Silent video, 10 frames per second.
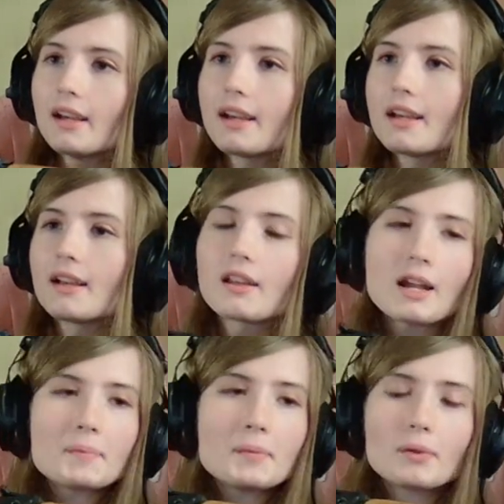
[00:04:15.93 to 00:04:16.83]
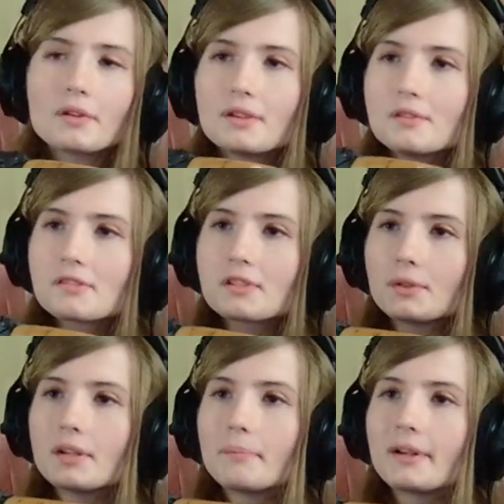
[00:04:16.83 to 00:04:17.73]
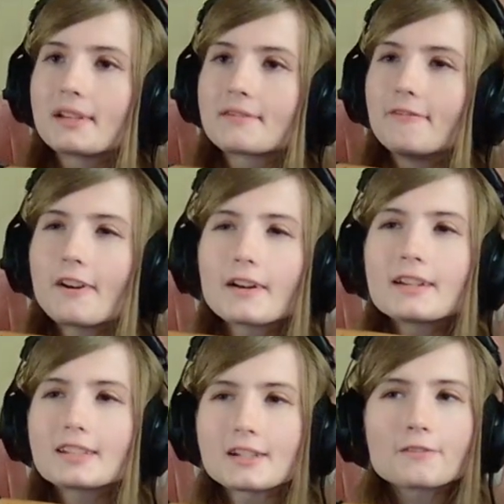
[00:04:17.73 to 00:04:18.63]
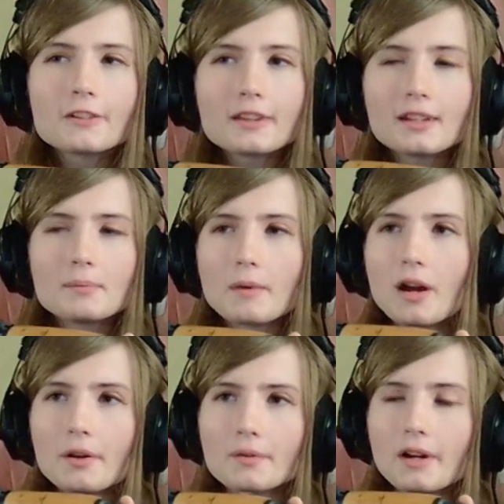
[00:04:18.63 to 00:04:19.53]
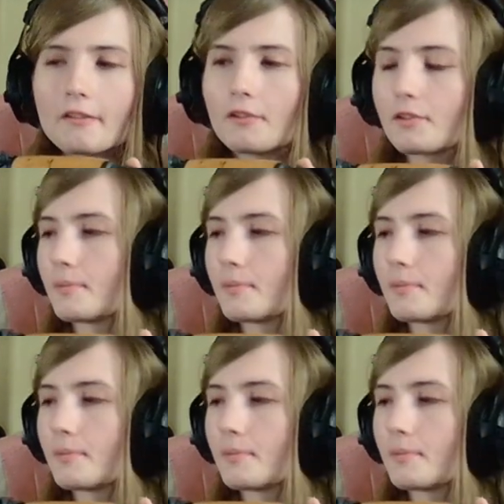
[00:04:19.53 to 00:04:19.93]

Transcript: A lot of people are used to it, but it's very different than modern rifles.